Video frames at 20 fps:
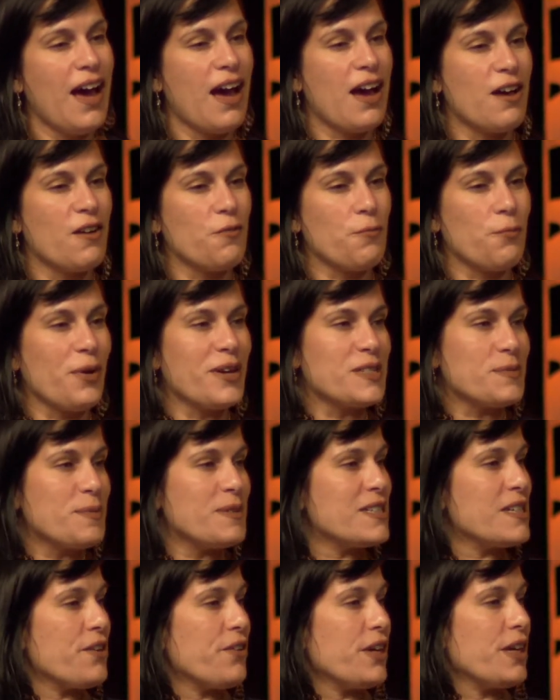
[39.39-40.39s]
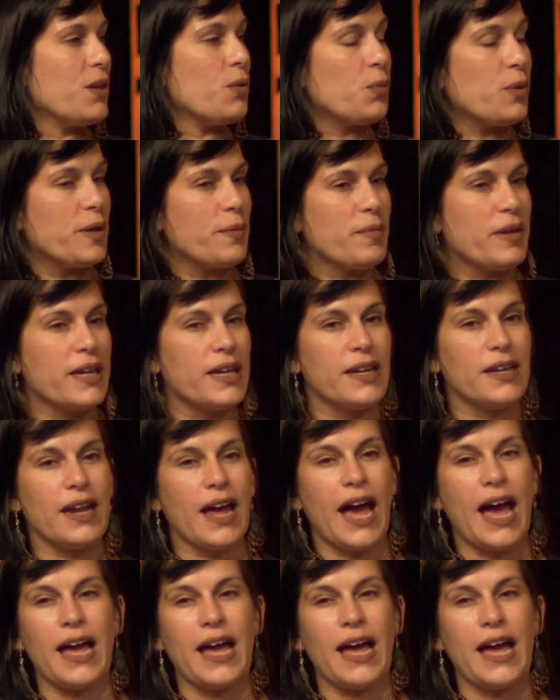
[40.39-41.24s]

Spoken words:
of Presbyterian women